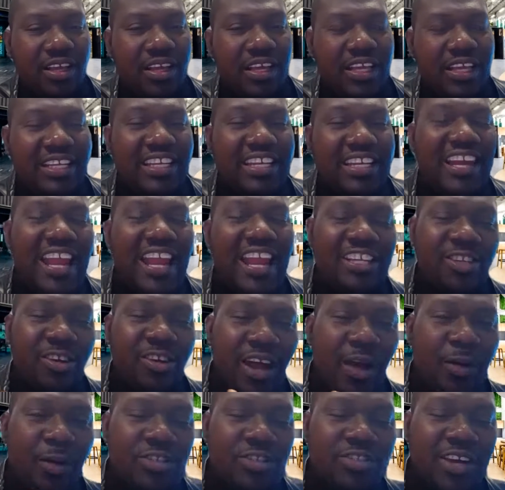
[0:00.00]
the
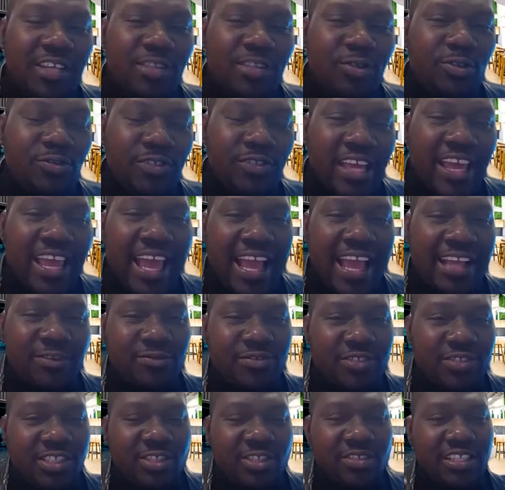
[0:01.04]
lecturer was trying to use AI to
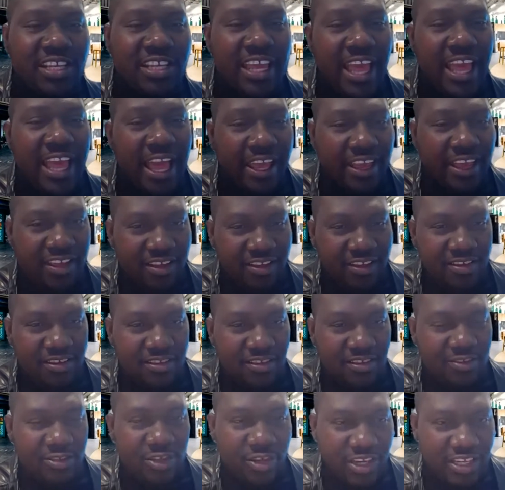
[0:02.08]
teach us AI.
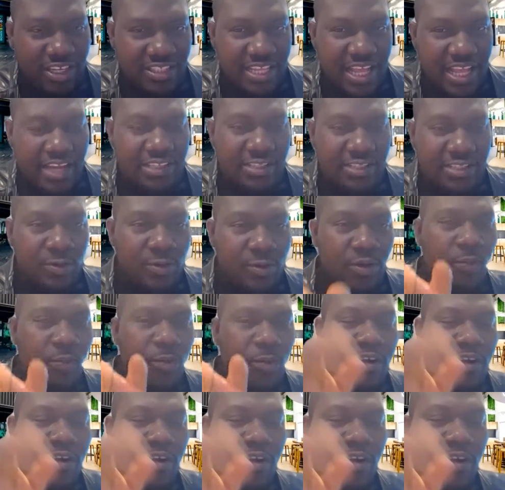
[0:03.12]
Do you understand? So
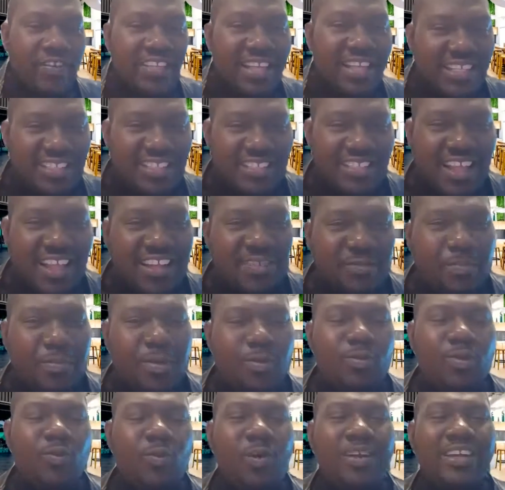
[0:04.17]
one of his assistants
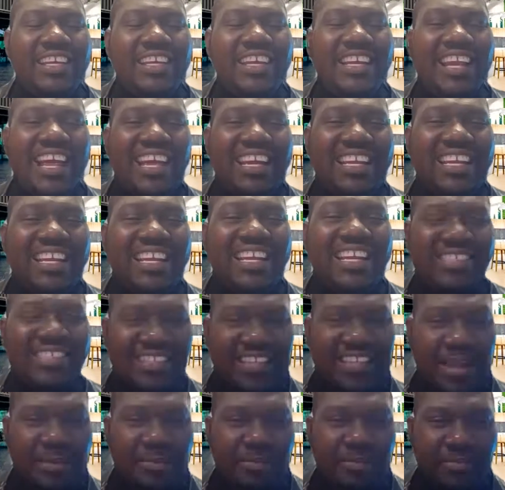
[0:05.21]
built one e-learning
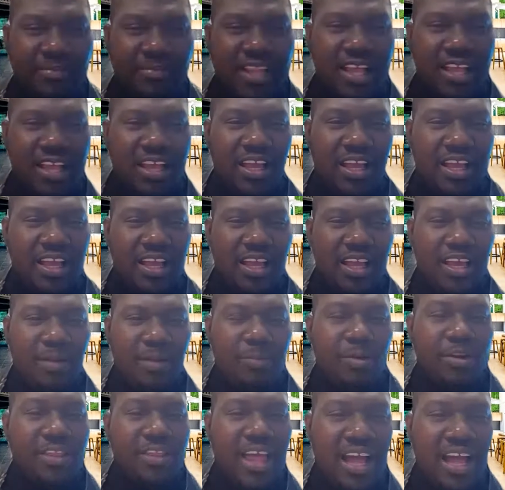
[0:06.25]
system.
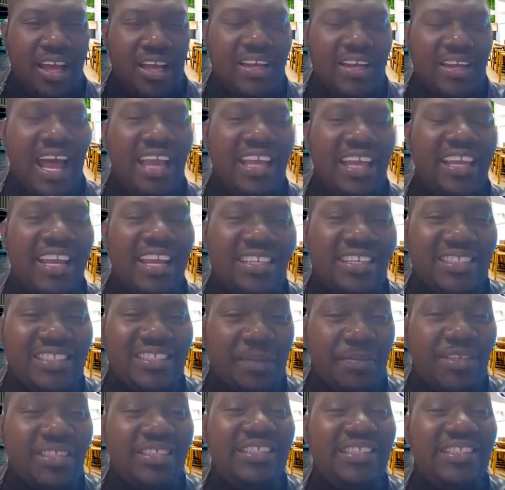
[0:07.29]
Brother, that e-learning system is